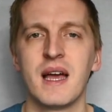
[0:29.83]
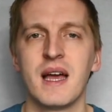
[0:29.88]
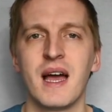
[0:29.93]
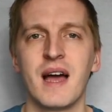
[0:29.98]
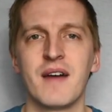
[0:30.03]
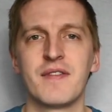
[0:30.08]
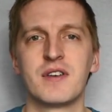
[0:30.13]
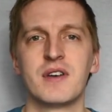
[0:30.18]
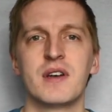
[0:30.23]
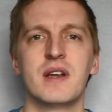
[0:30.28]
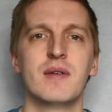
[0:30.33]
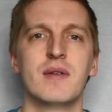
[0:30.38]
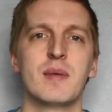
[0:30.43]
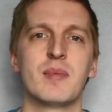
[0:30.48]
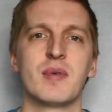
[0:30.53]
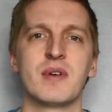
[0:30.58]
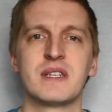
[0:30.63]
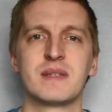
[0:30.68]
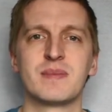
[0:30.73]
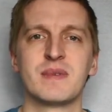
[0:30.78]
after knee
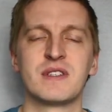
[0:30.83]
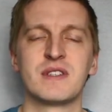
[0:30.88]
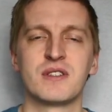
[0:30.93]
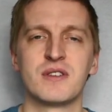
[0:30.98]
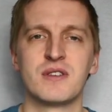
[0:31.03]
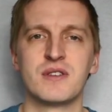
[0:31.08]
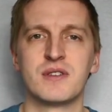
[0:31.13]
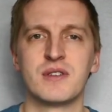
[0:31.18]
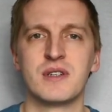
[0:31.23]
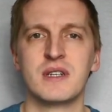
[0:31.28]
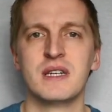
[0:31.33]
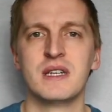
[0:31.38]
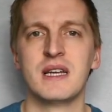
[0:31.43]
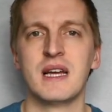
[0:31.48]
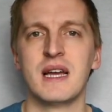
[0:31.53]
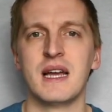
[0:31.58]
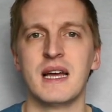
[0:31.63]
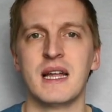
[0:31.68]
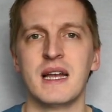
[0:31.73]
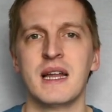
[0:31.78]
replacement
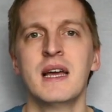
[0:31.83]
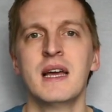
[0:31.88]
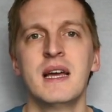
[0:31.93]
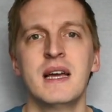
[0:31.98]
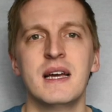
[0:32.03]
surgery and